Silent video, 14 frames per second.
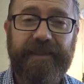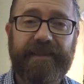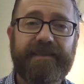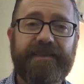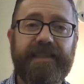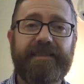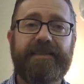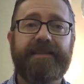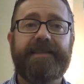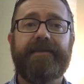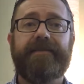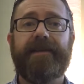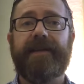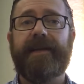
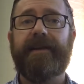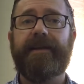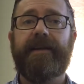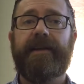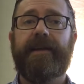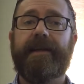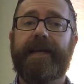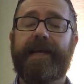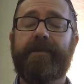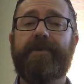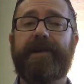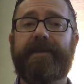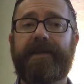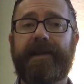sensitivity and
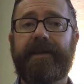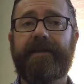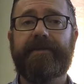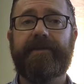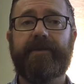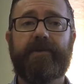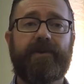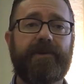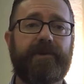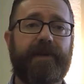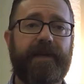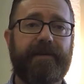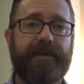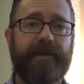empathy to the world
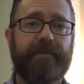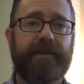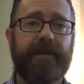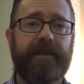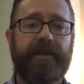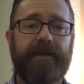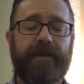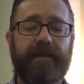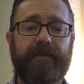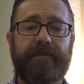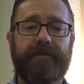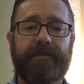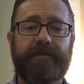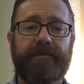around them.
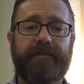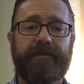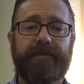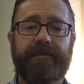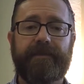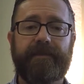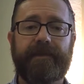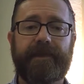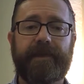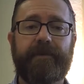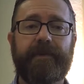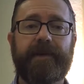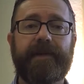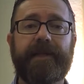They
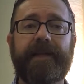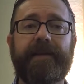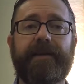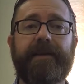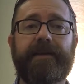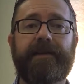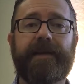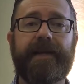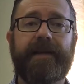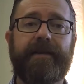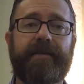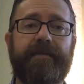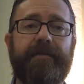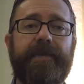really
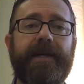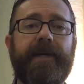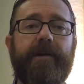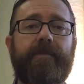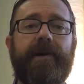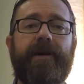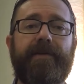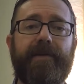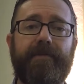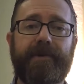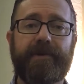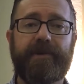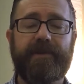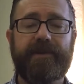can pick up on the
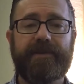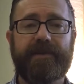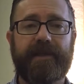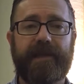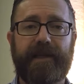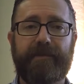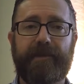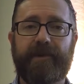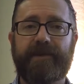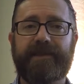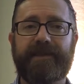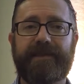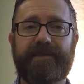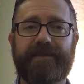moods and
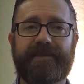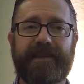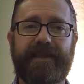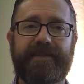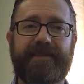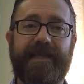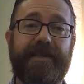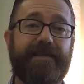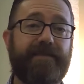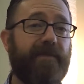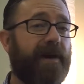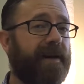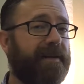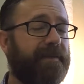emotions and states
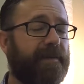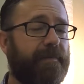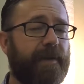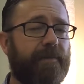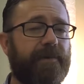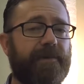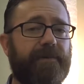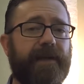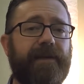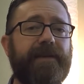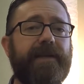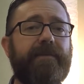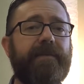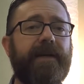of mind of the people
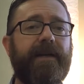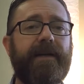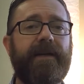around them.